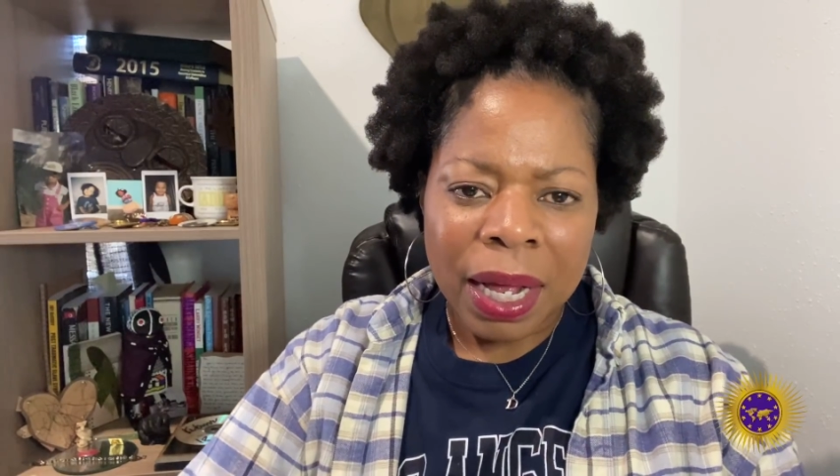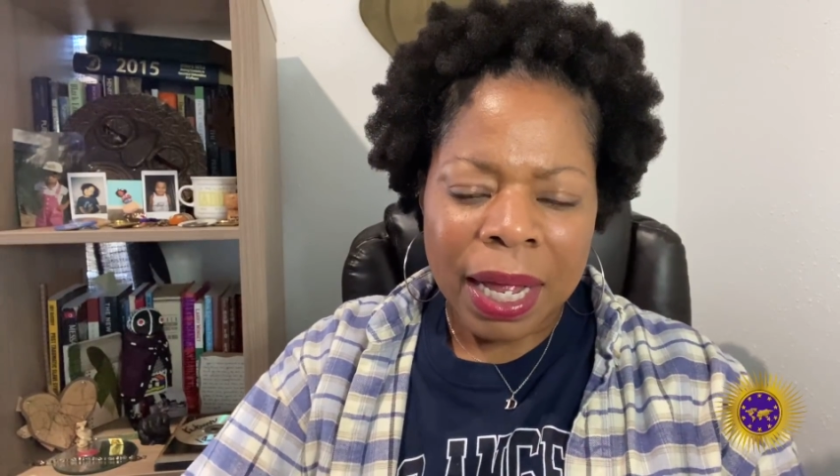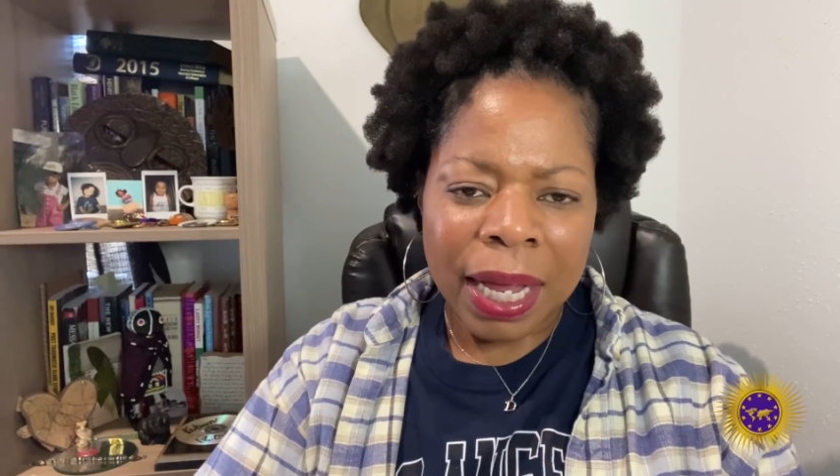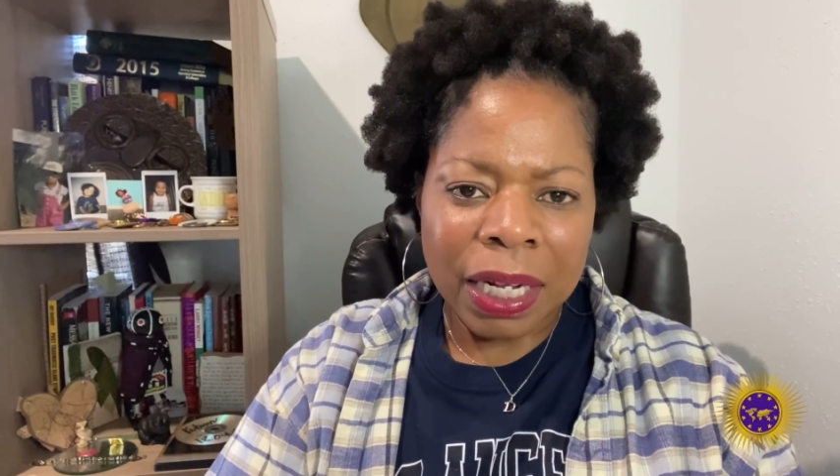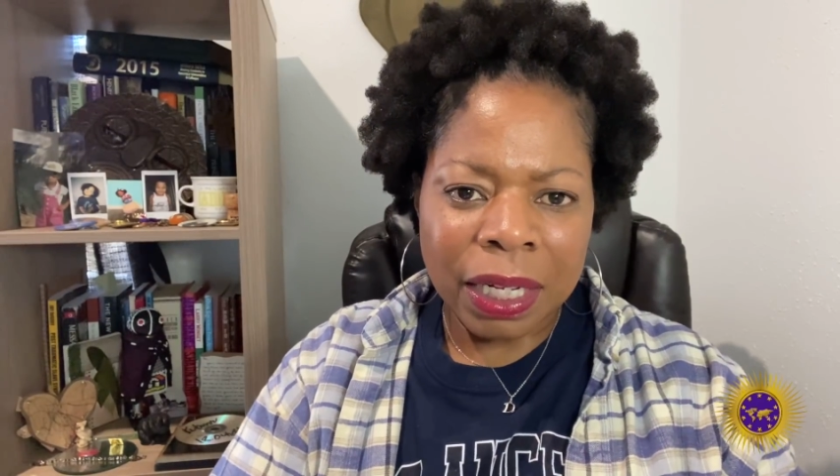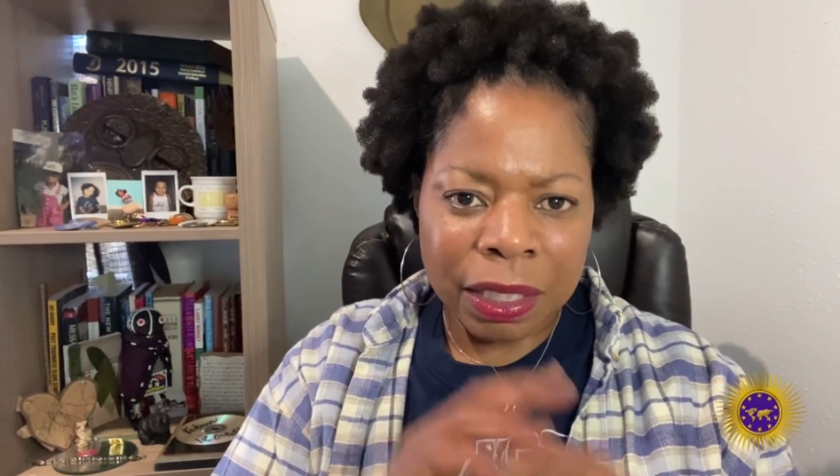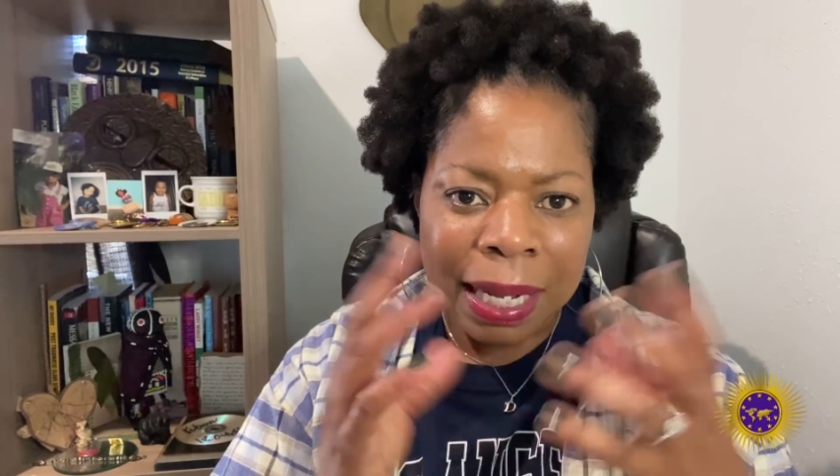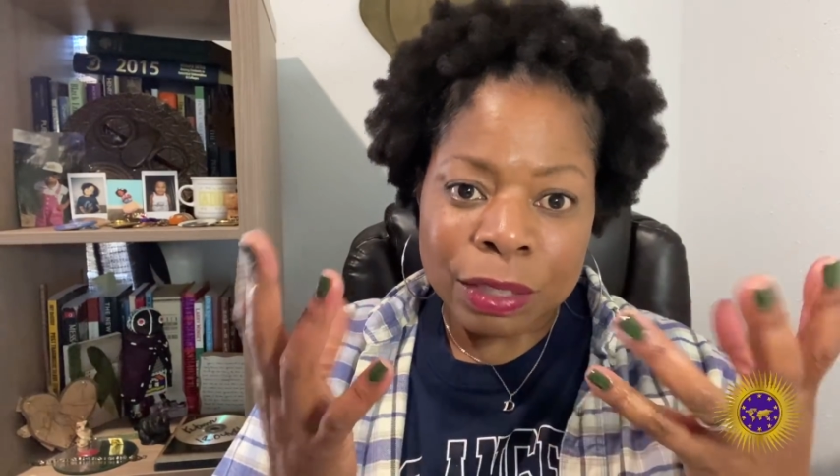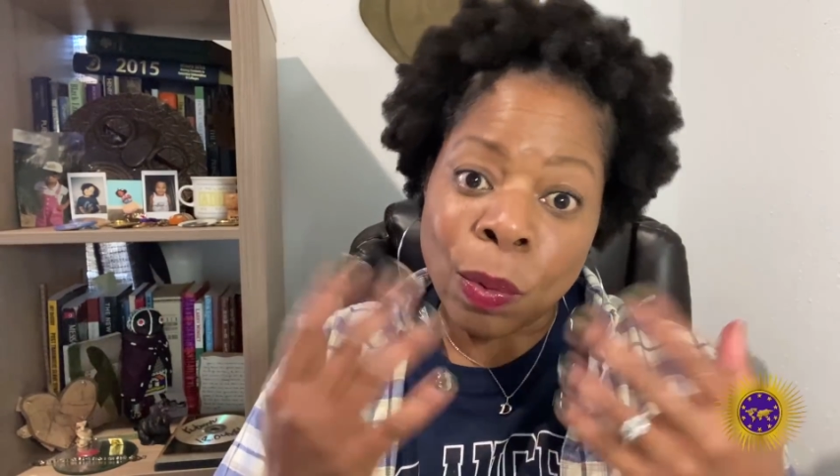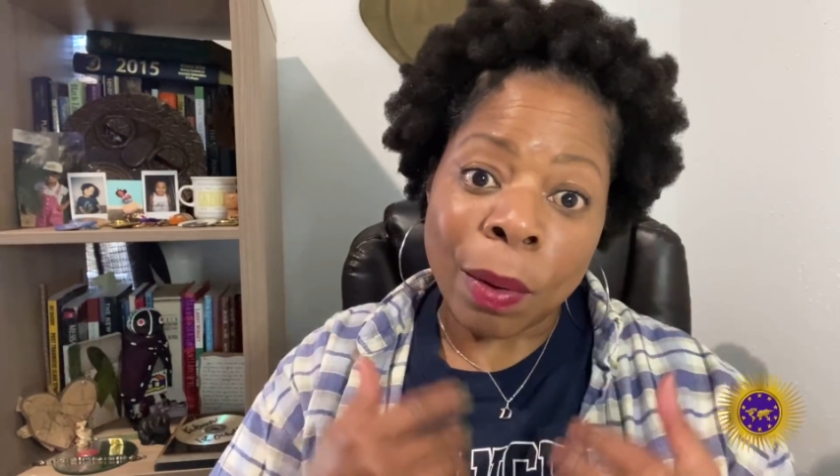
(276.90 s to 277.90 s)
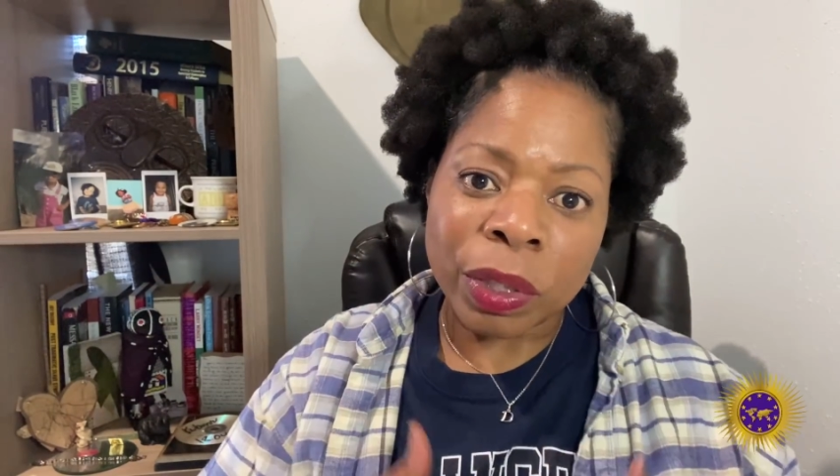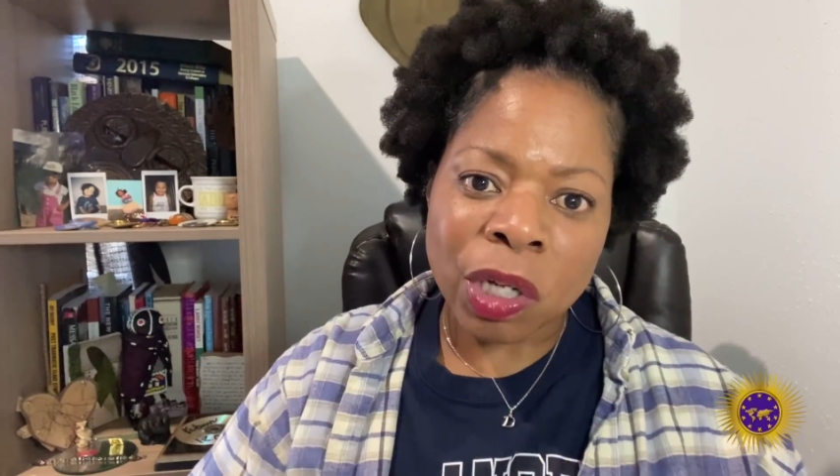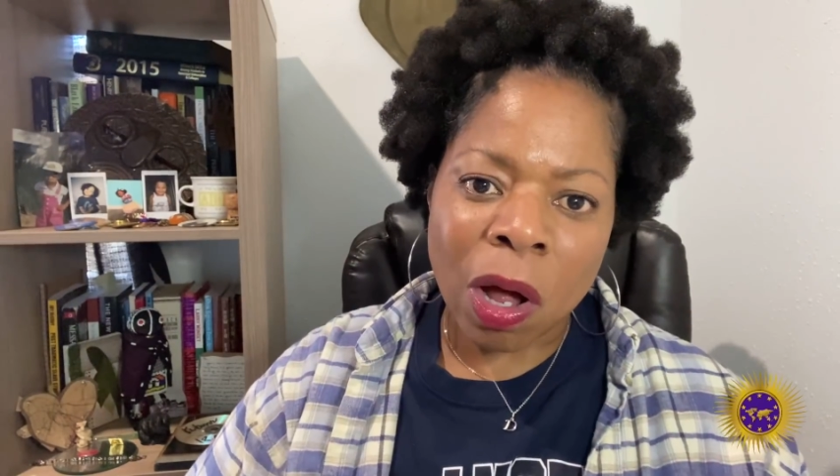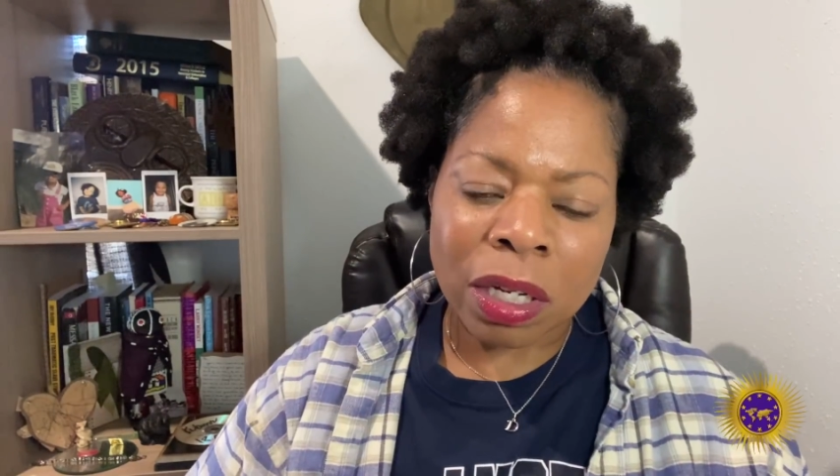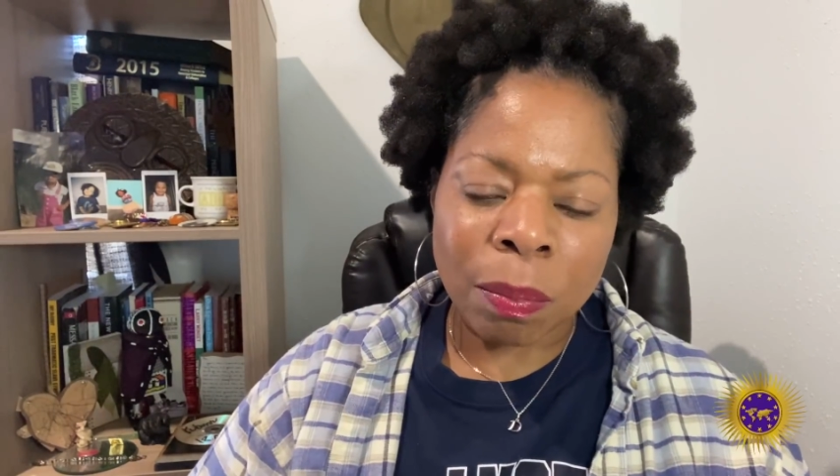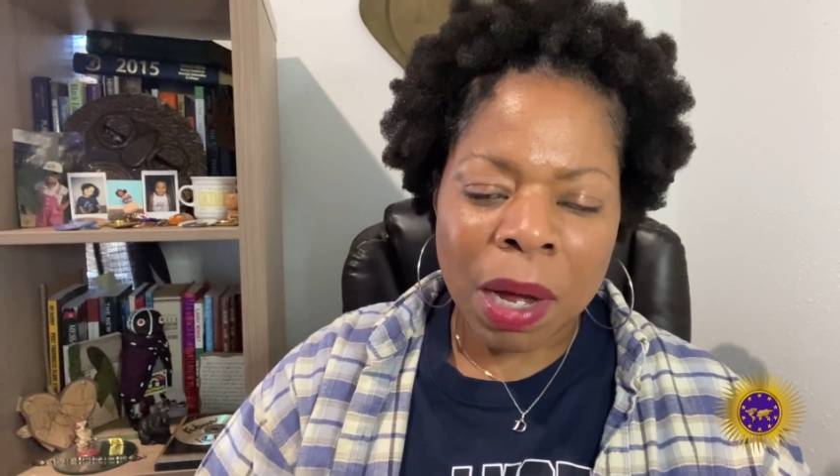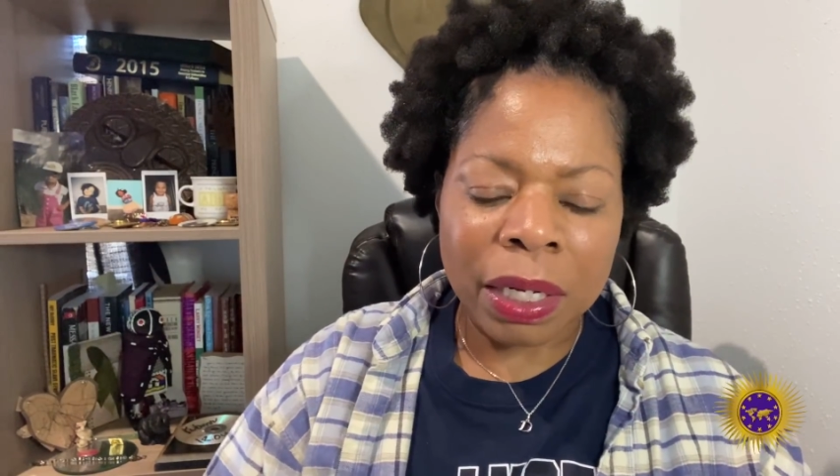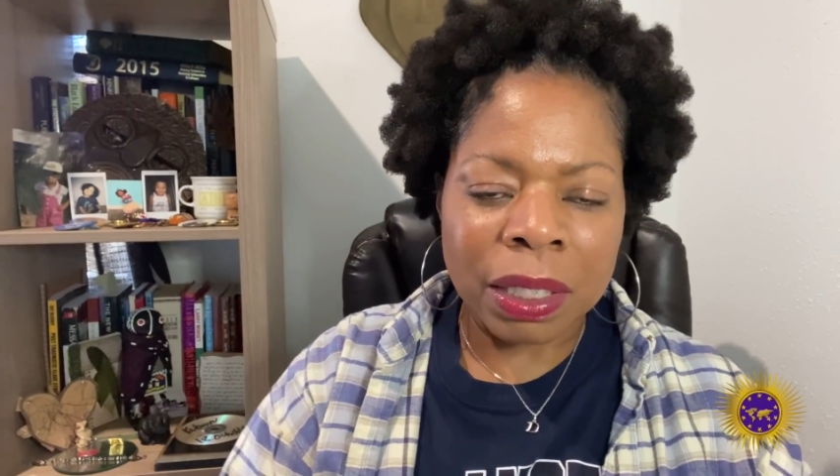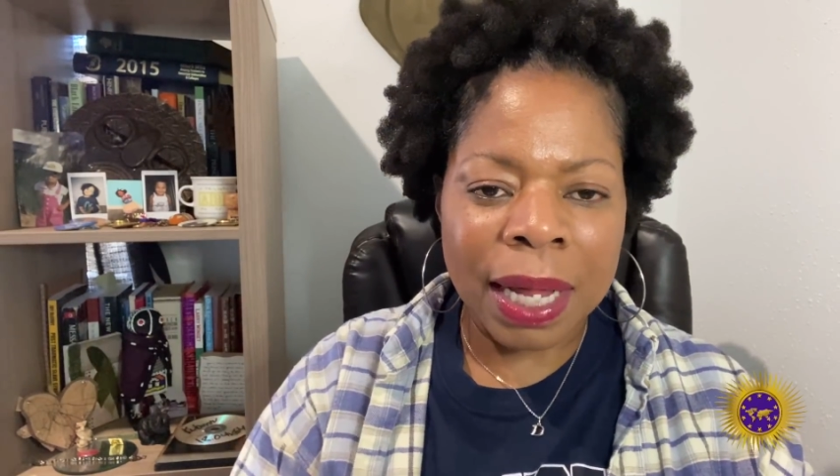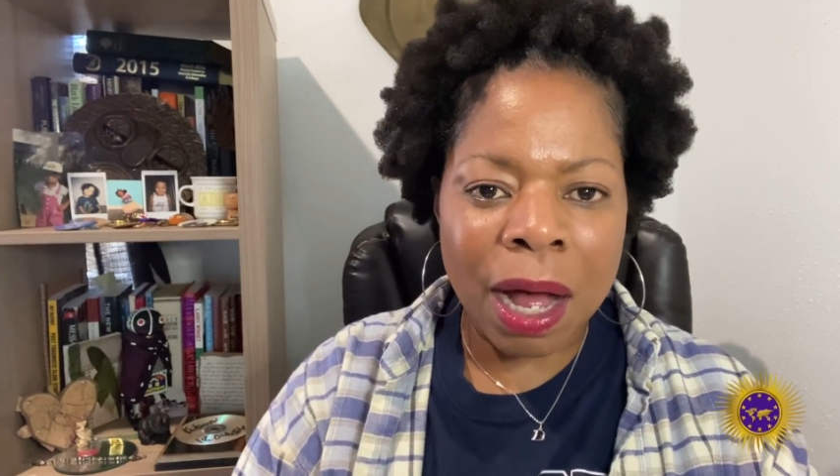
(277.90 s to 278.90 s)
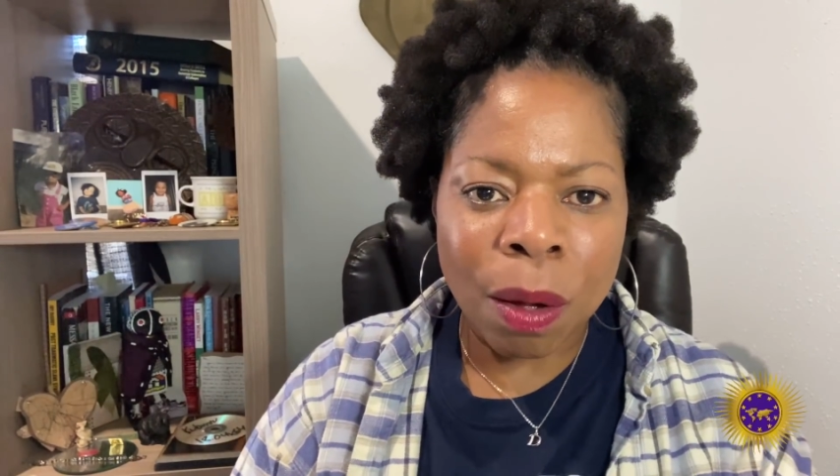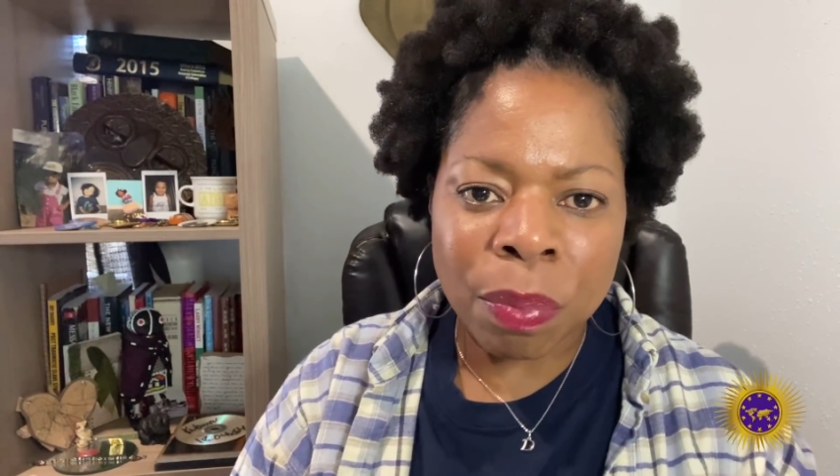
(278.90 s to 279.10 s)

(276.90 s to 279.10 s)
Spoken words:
And that's why we're talking about it now.